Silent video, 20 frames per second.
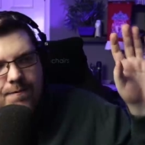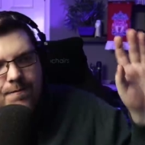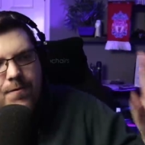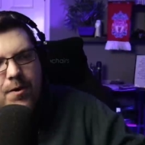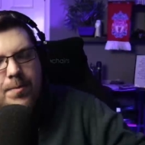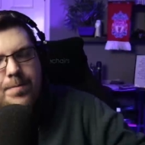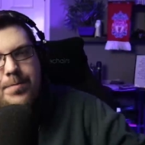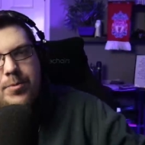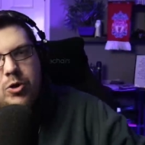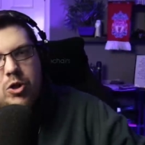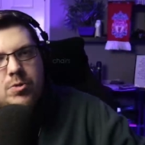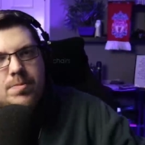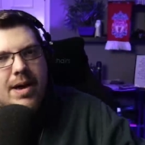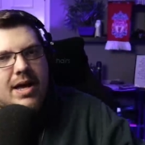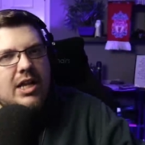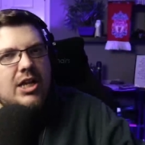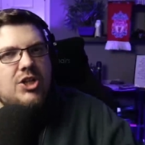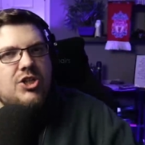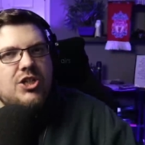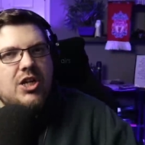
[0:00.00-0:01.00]
a football
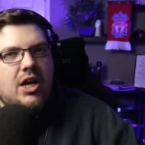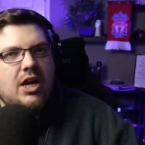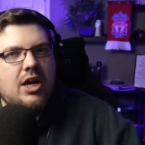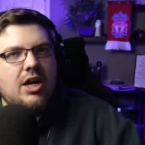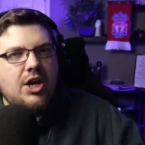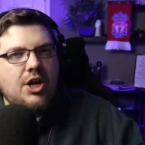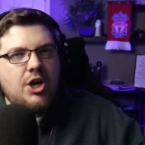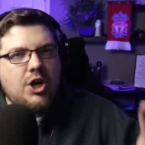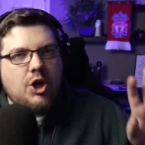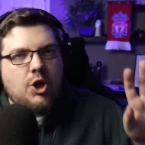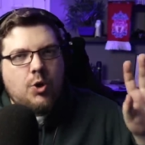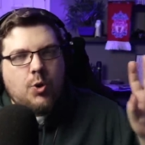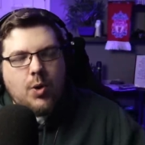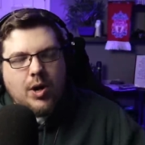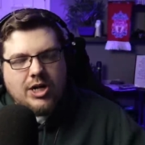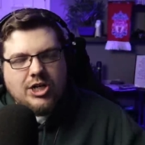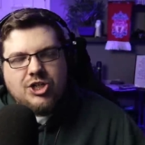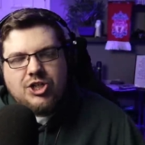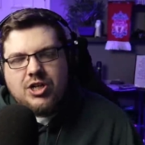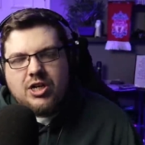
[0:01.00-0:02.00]
manager
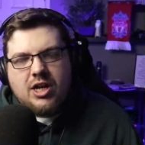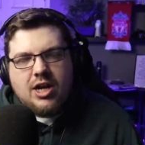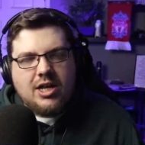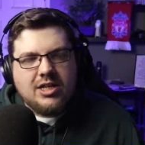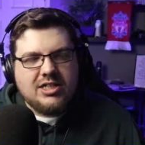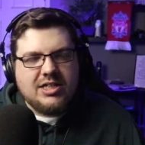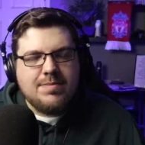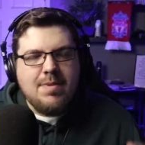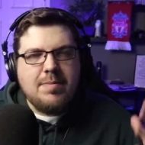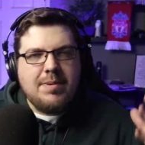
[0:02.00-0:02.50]
question and answer,